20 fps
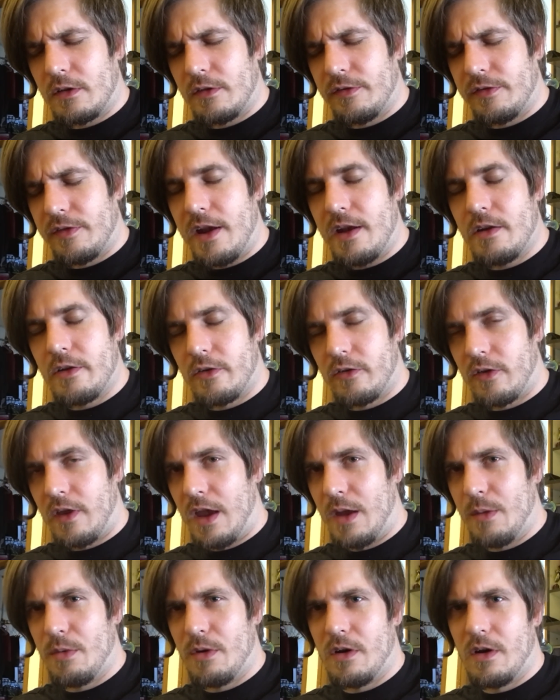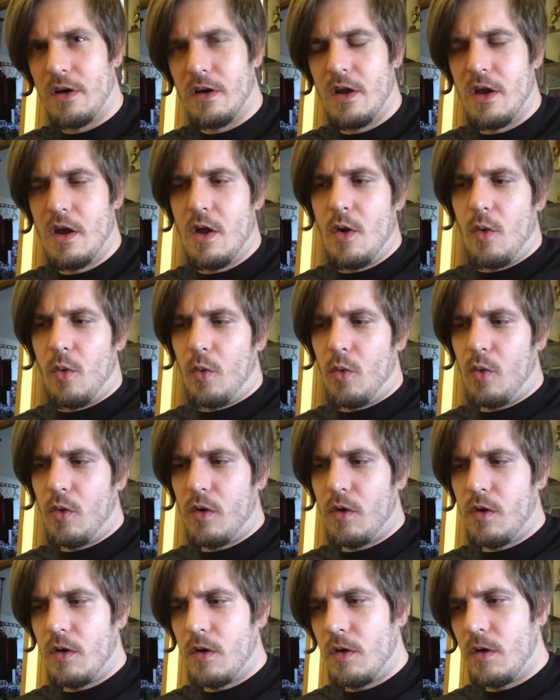Vader saber,
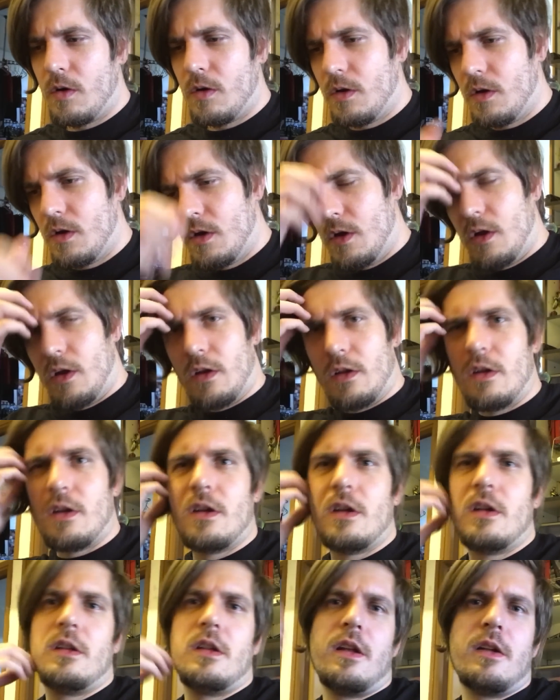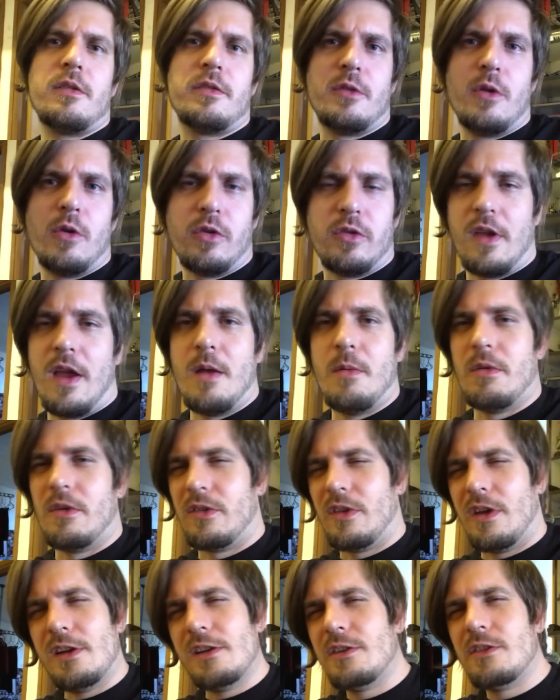or a lot of those
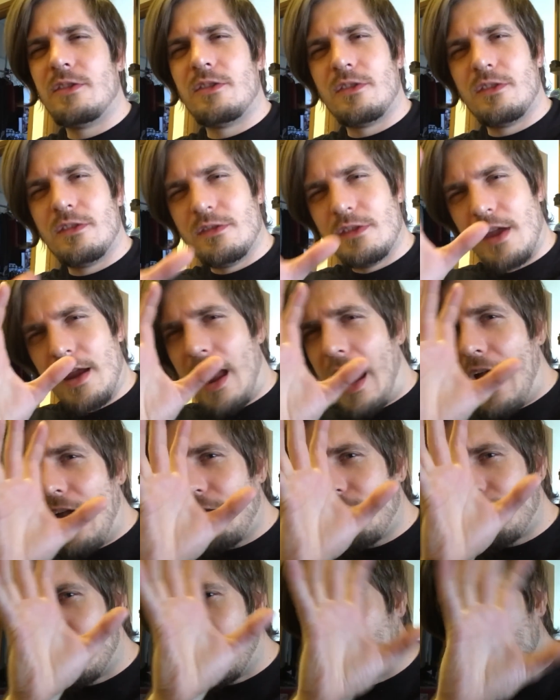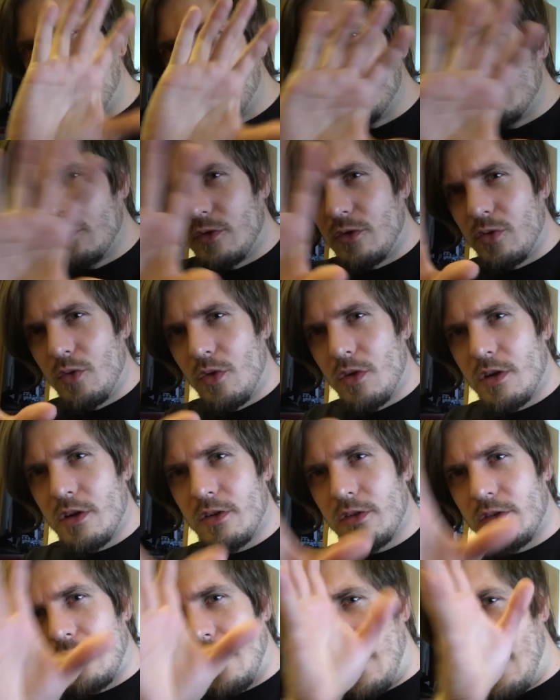sabers. They have the
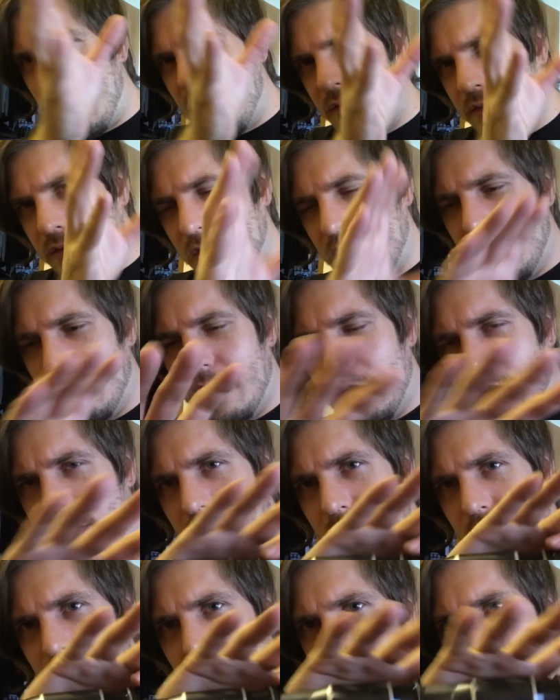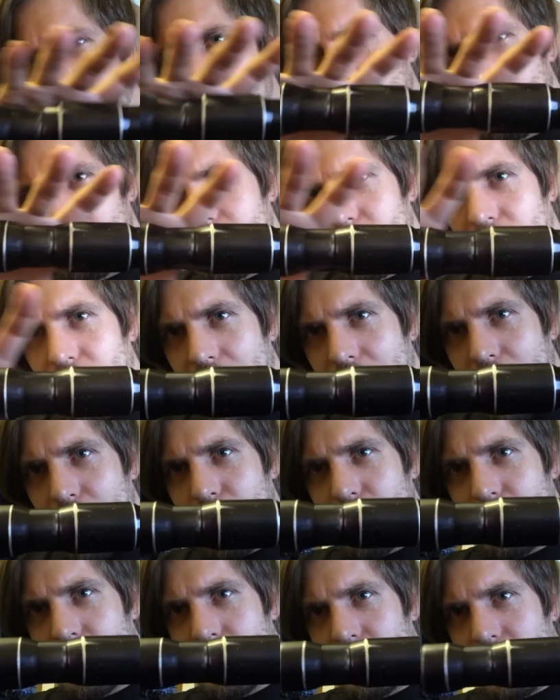contours. They have the
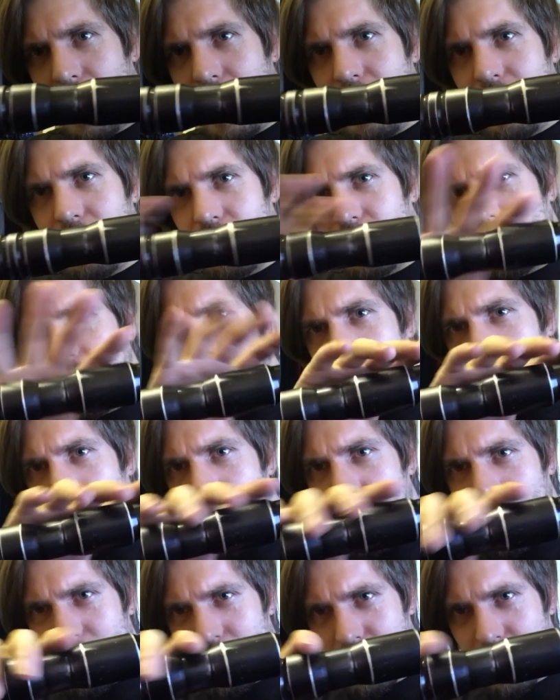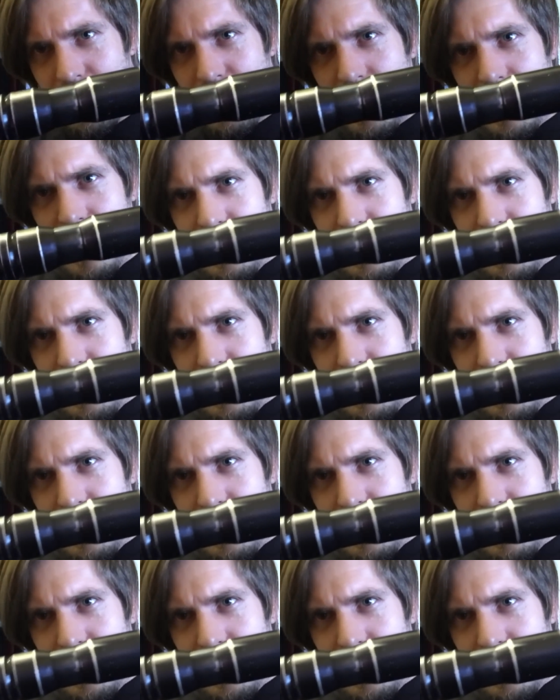outer layers going on.